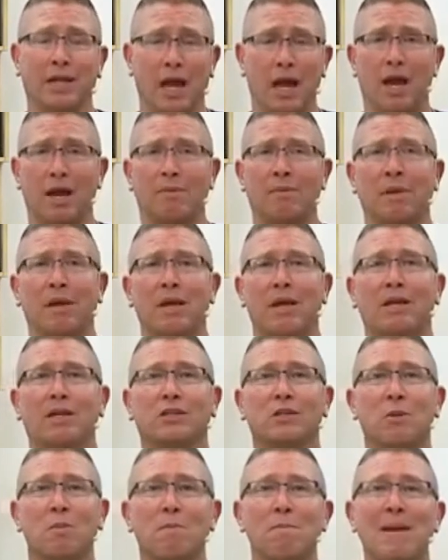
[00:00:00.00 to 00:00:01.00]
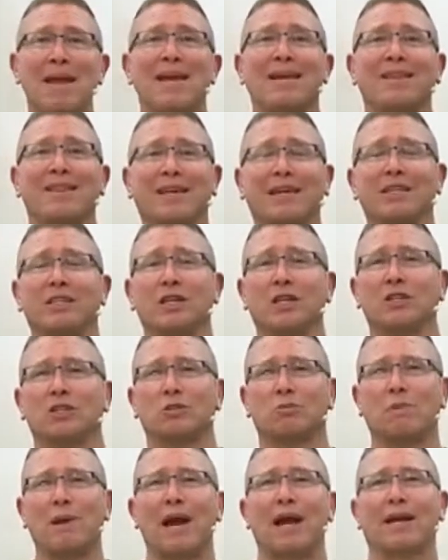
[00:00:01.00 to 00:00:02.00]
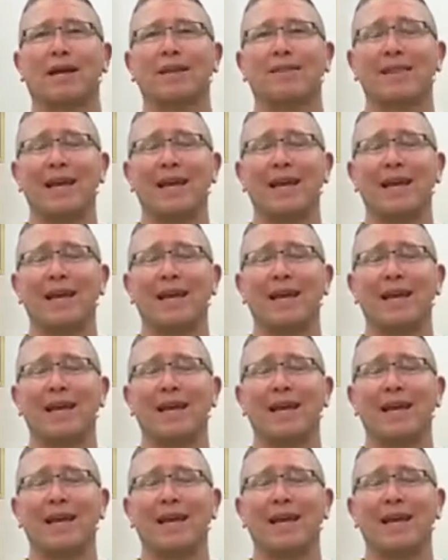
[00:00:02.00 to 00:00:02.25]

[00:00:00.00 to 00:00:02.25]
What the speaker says: time to make things on spec.